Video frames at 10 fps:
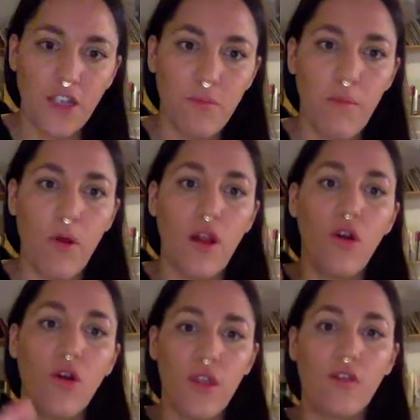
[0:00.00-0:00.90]
people in
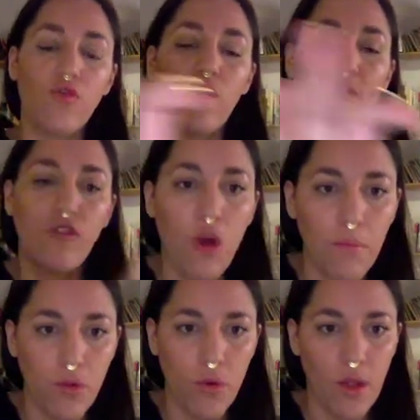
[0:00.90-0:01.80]
order to stop
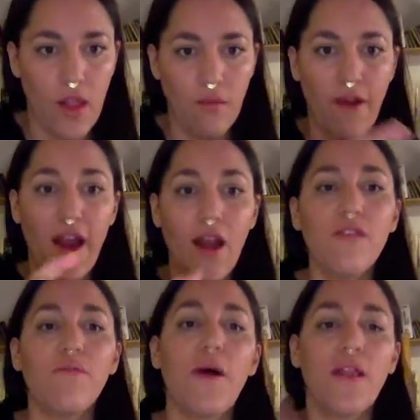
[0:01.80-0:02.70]
doing that violence,
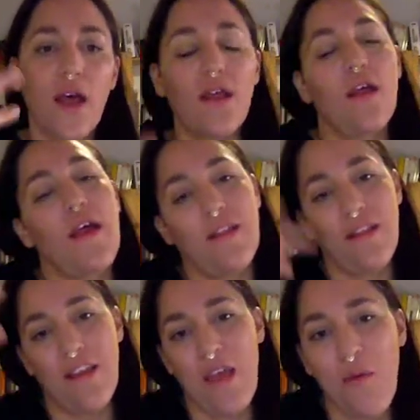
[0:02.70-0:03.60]
but
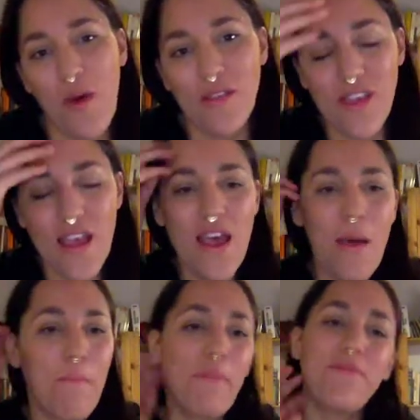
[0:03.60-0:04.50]
he was
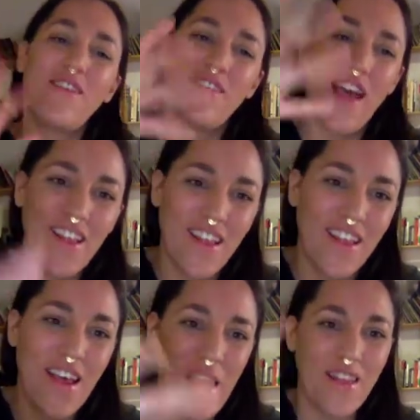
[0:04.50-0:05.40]
baptized
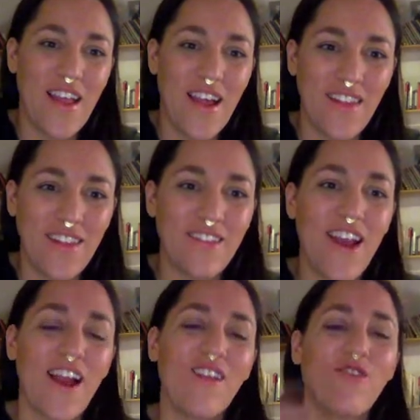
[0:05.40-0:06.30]
the
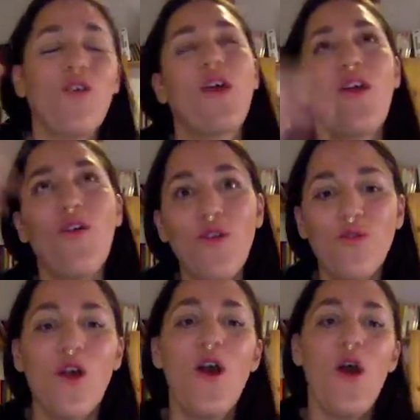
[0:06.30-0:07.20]
child, so he goes
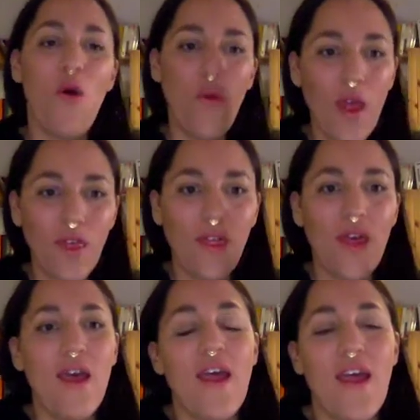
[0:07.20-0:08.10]
with
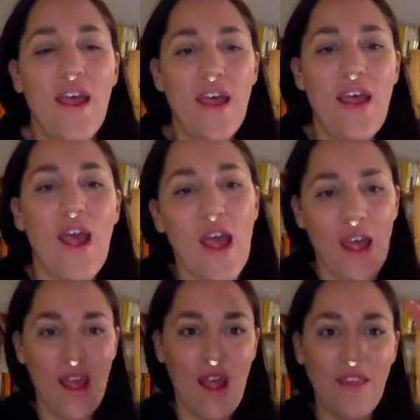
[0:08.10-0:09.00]

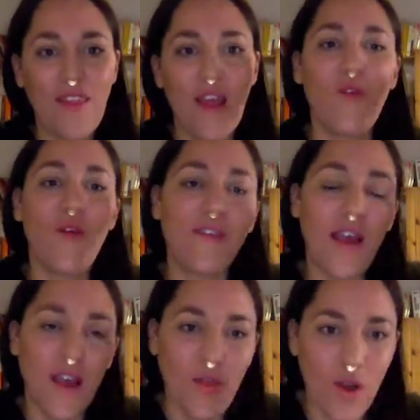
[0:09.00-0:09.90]
the Christian
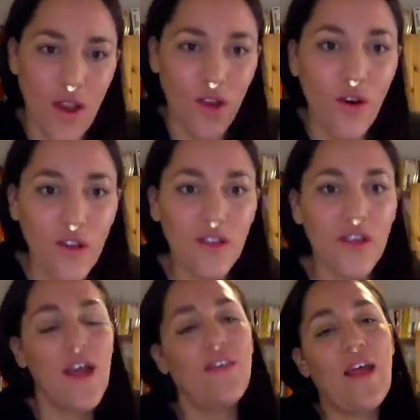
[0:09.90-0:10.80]
Catholic God
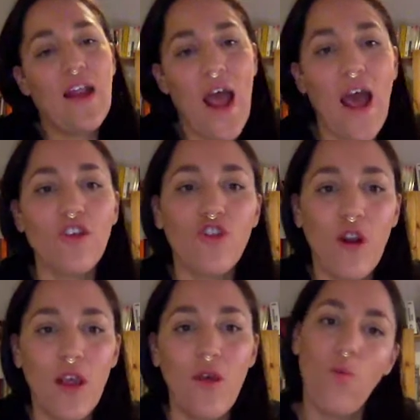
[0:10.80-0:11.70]
that
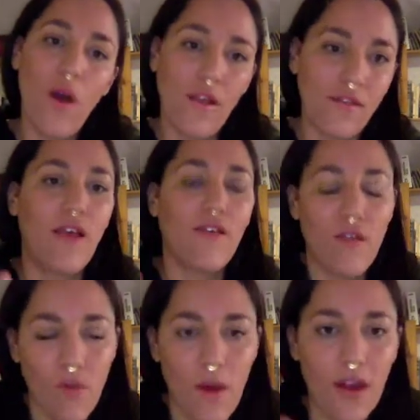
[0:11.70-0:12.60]
actually was, as
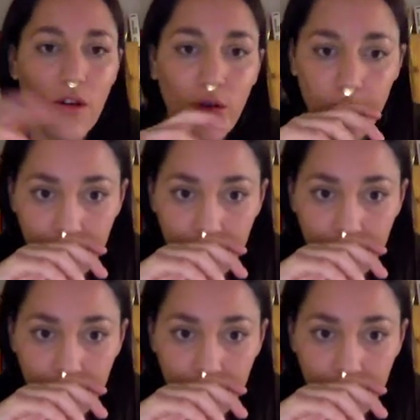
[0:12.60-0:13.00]
you might know,